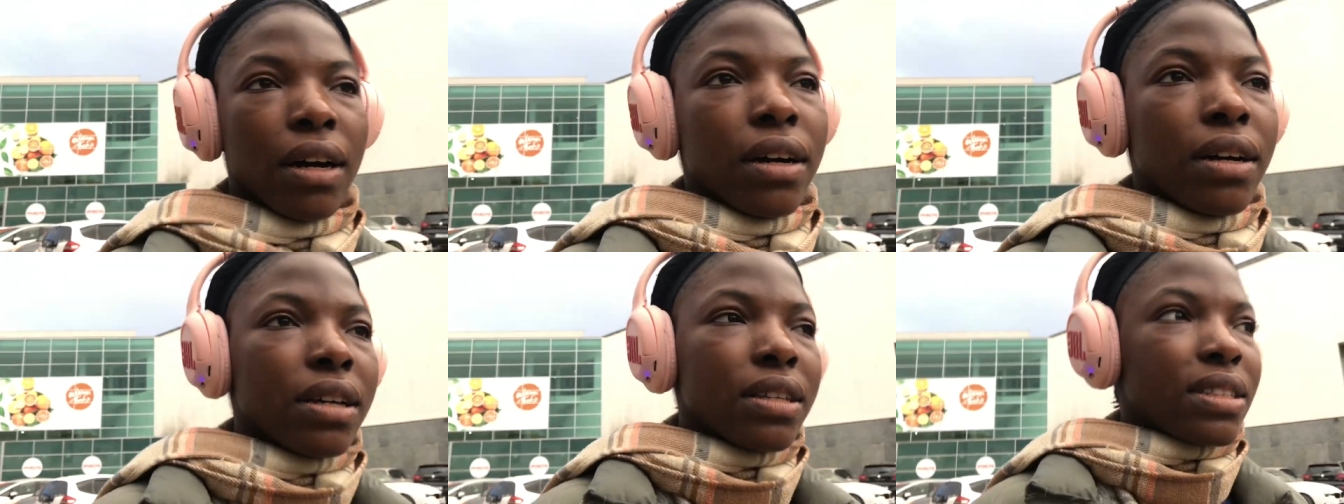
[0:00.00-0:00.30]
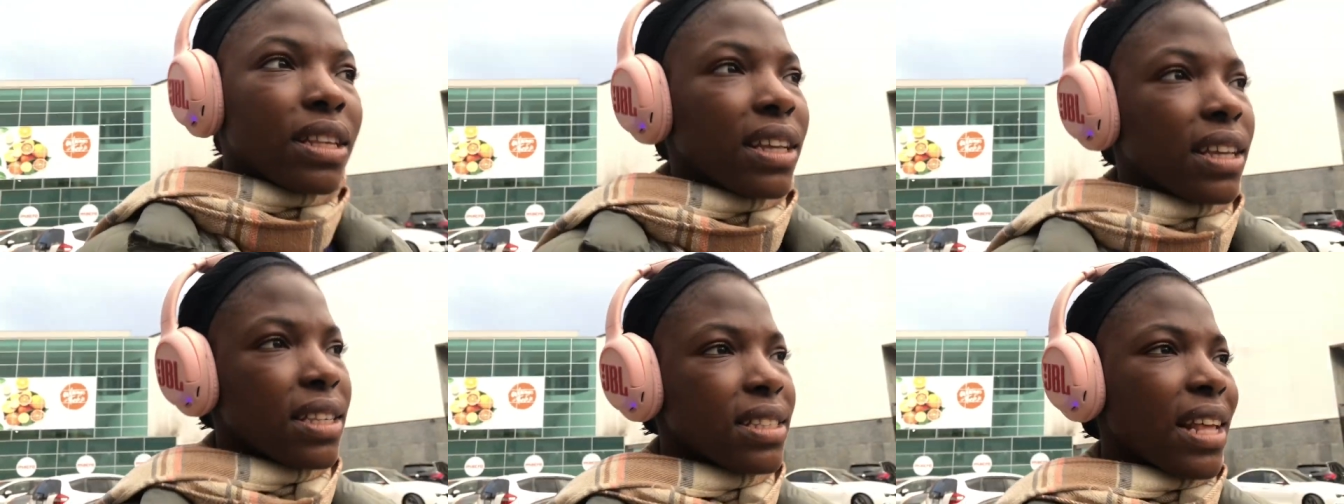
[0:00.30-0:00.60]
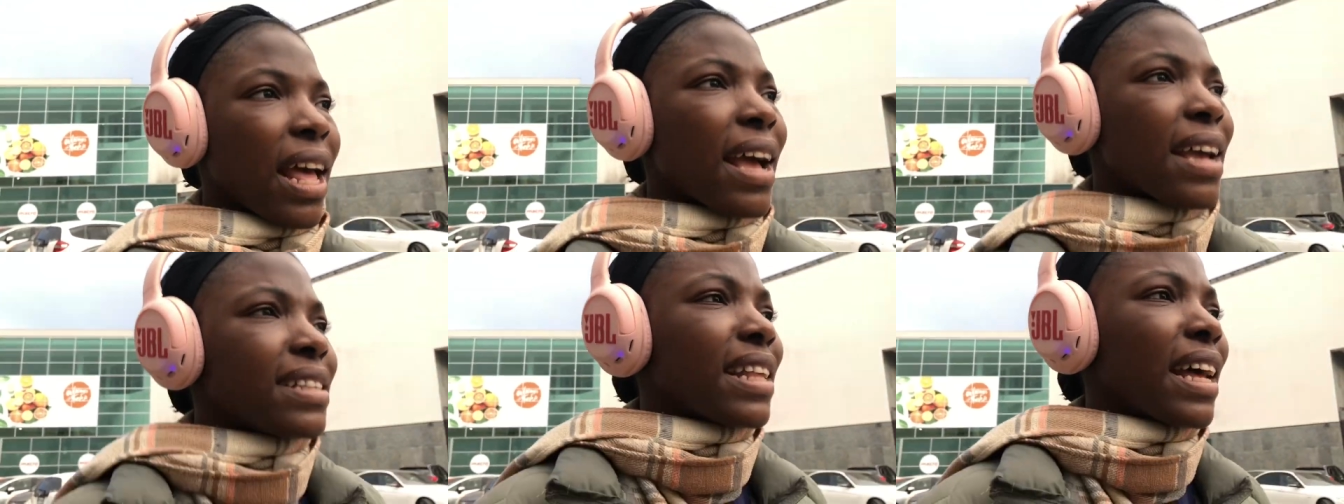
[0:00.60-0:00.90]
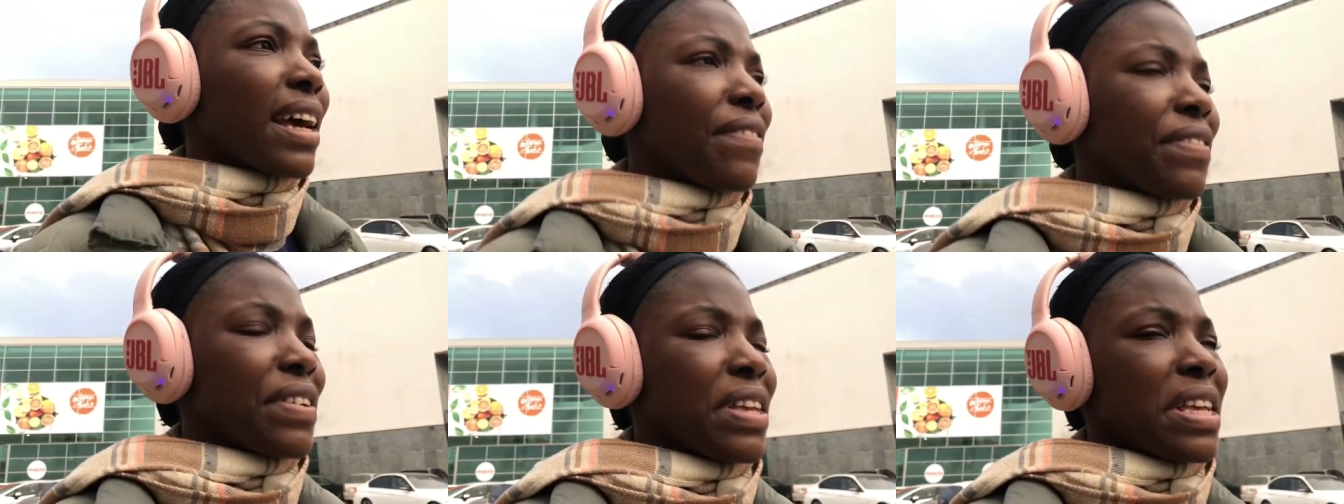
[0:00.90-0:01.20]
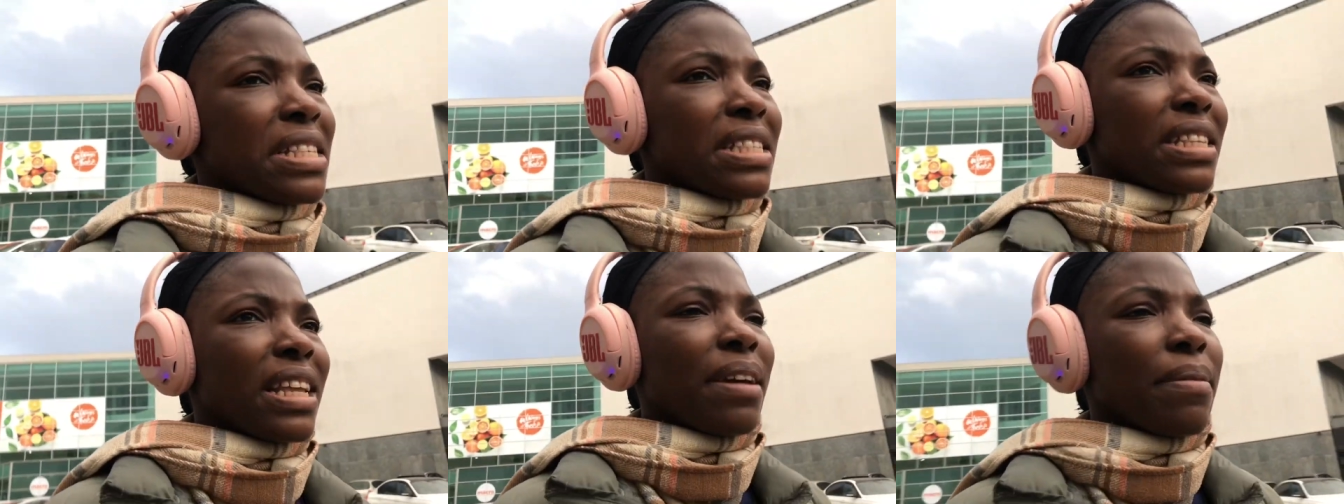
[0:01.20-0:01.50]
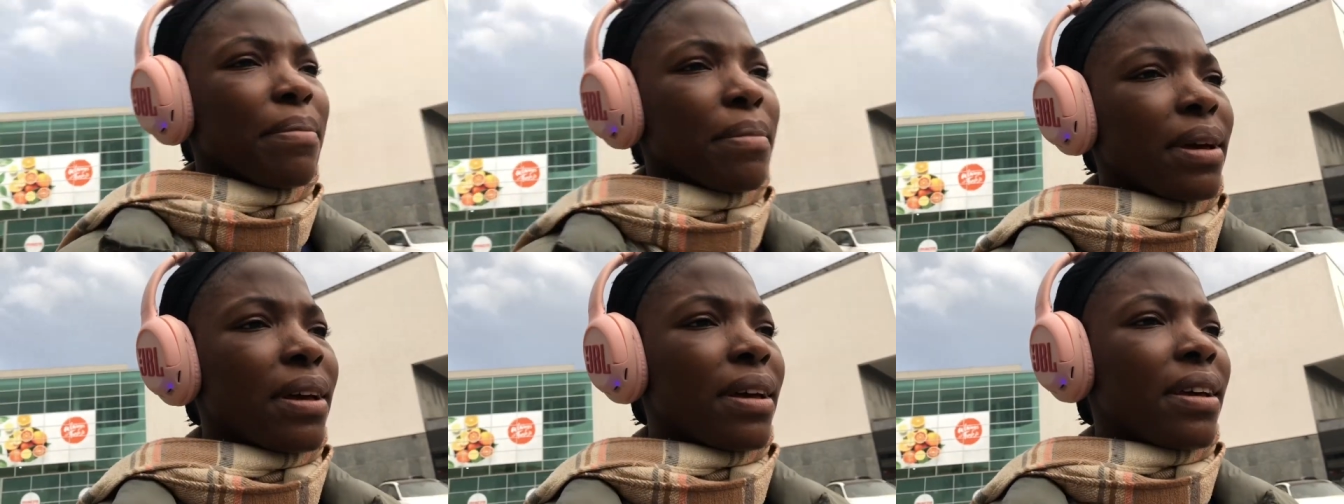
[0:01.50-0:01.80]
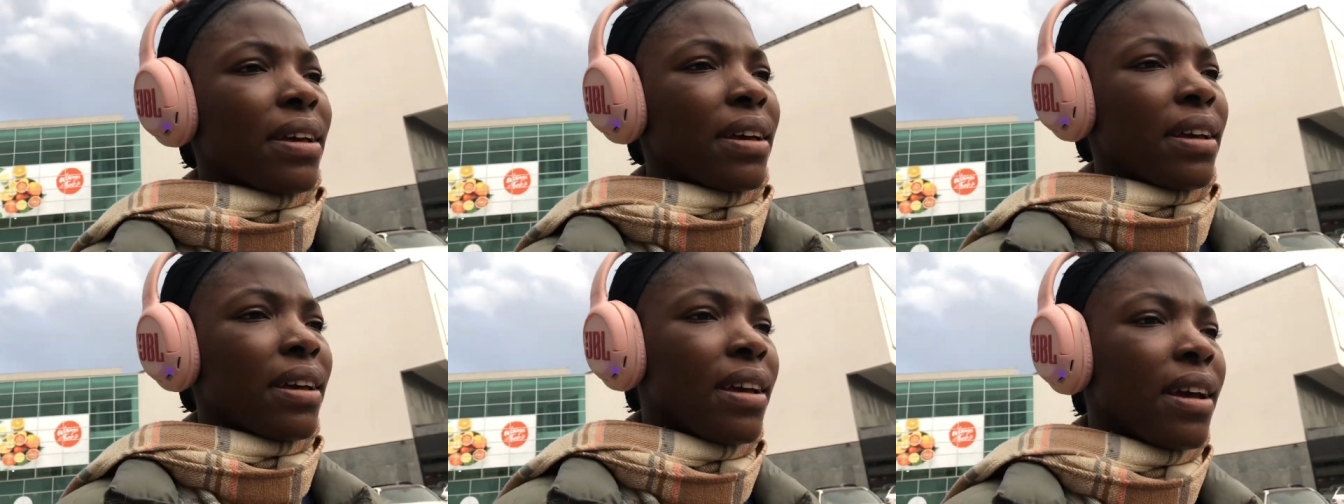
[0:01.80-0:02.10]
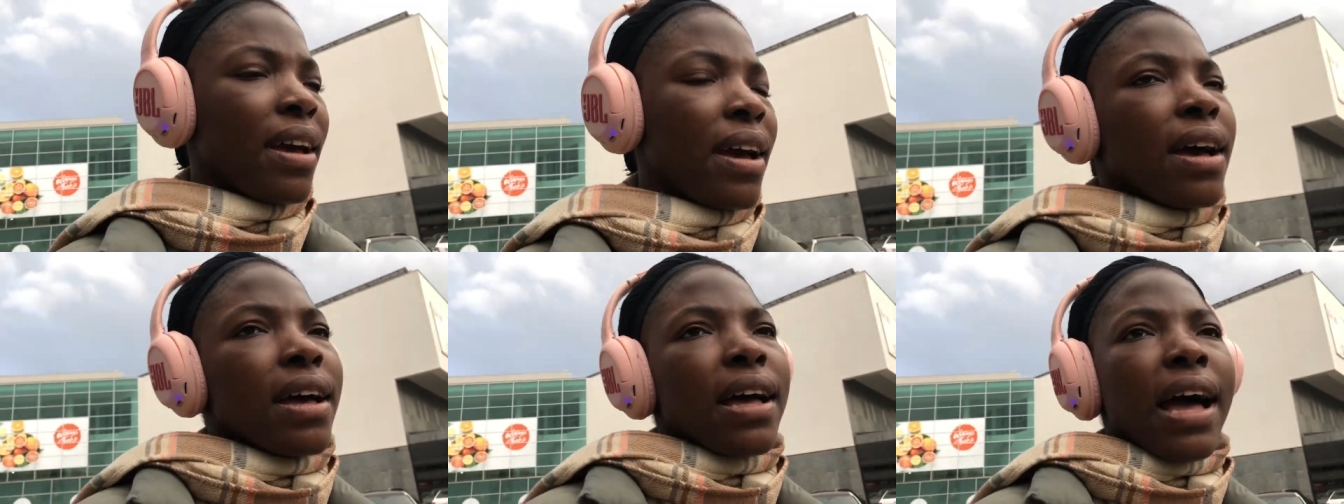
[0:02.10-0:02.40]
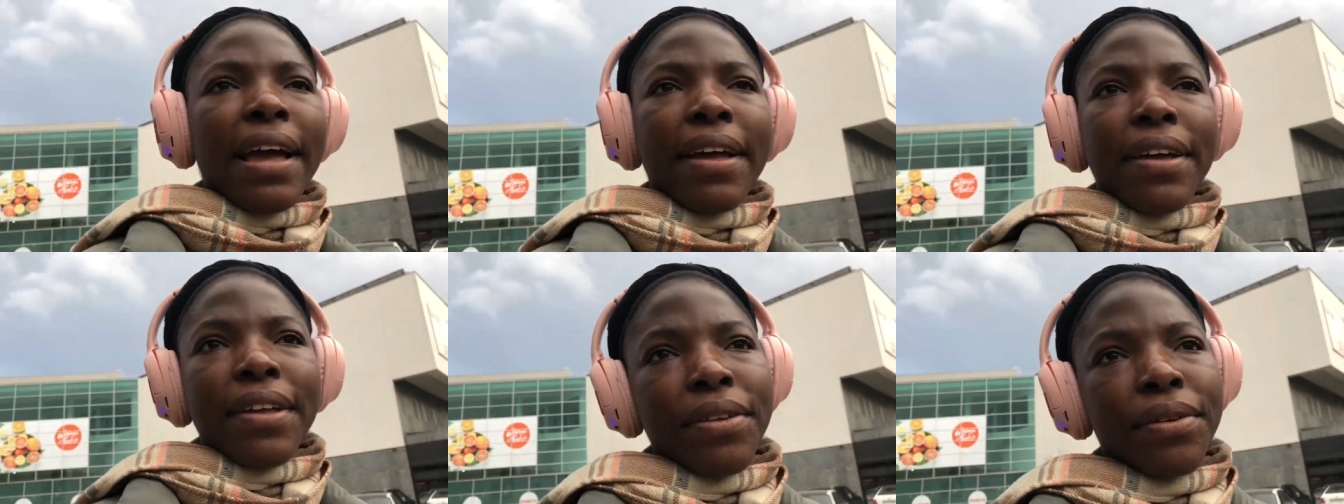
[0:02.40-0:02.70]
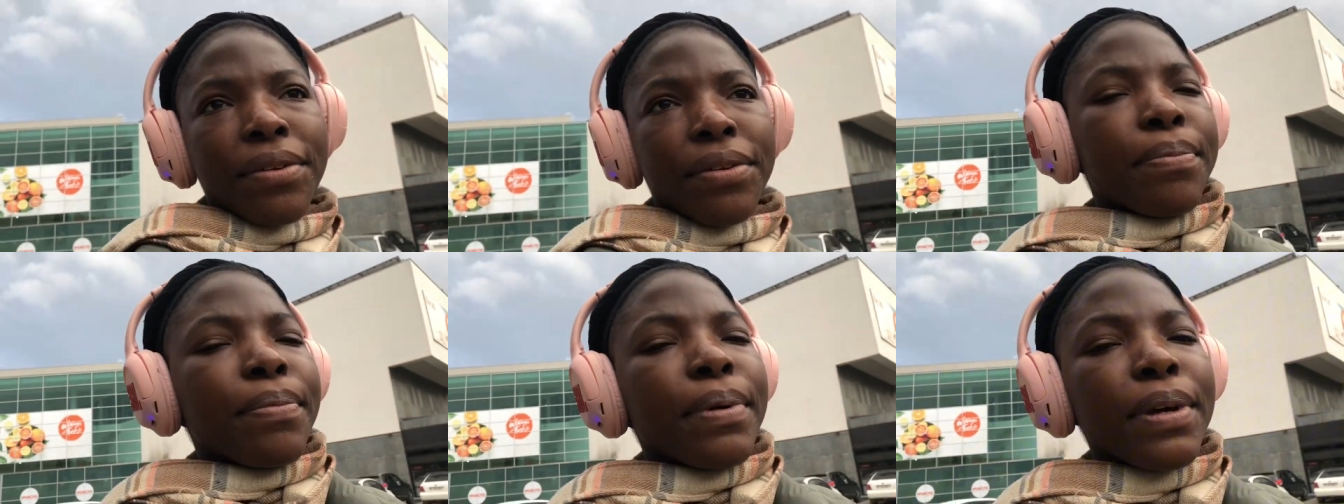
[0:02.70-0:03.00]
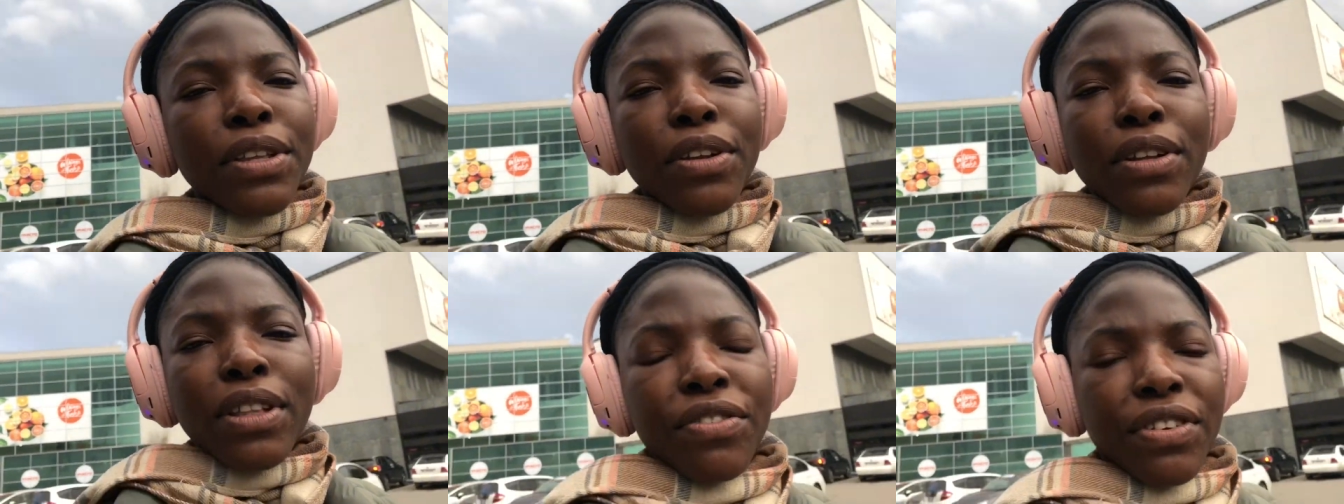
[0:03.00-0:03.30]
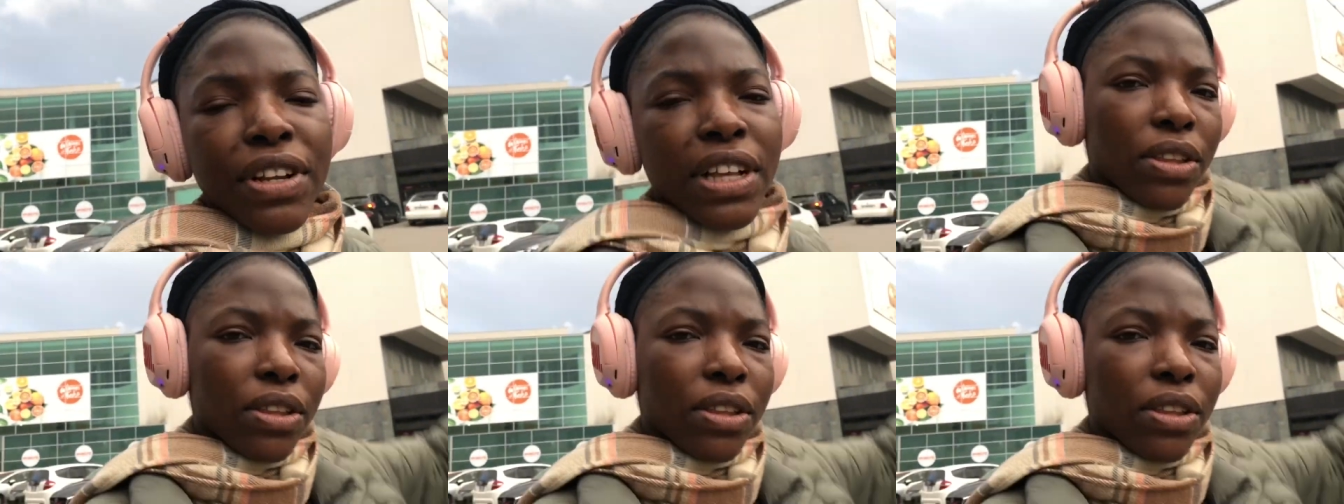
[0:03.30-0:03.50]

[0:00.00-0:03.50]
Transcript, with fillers: Is it is that is that even his name? I don't know. But you know the really